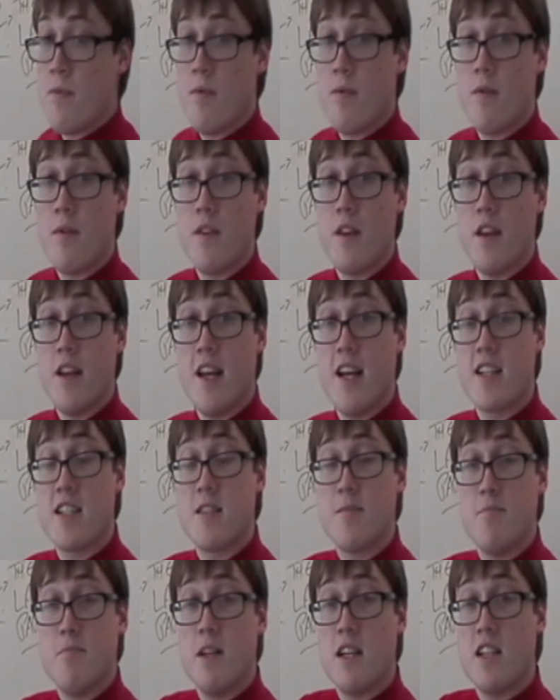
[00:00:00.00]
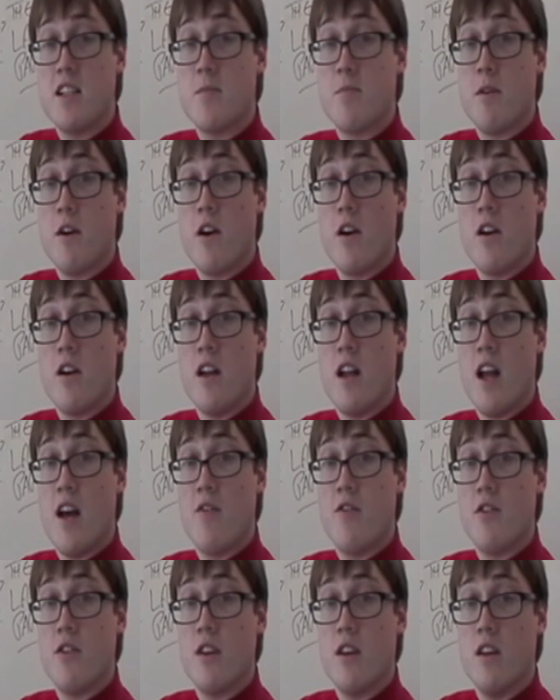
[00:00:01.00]
the next biggest party
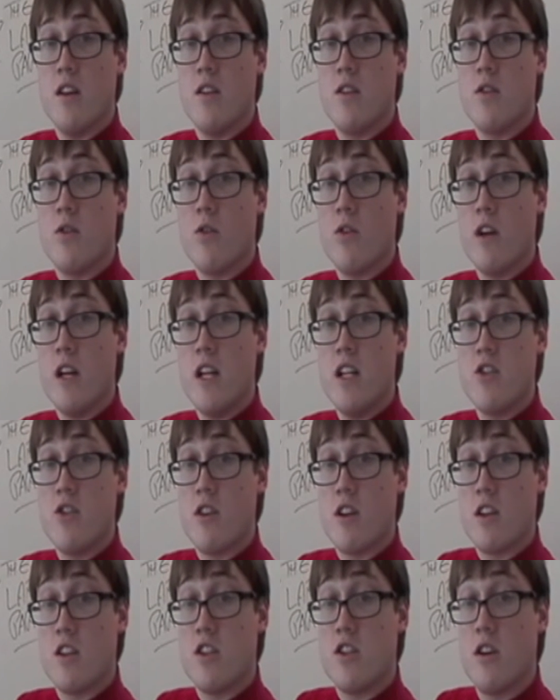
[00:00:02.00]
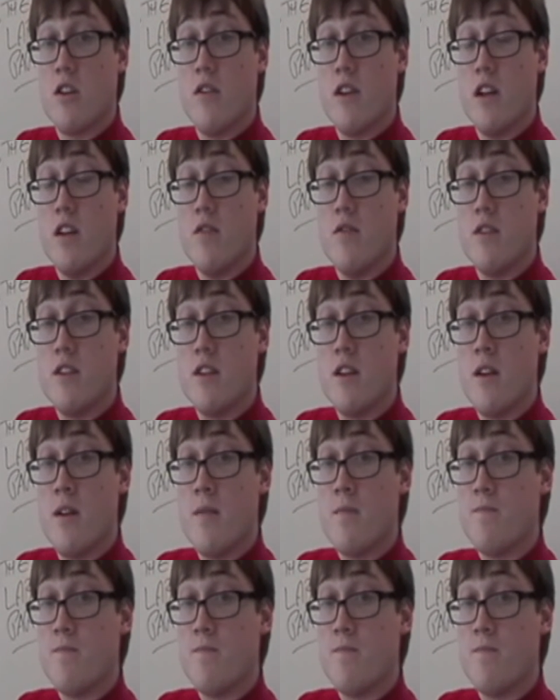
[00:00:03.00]
after the Tories or the Conservatives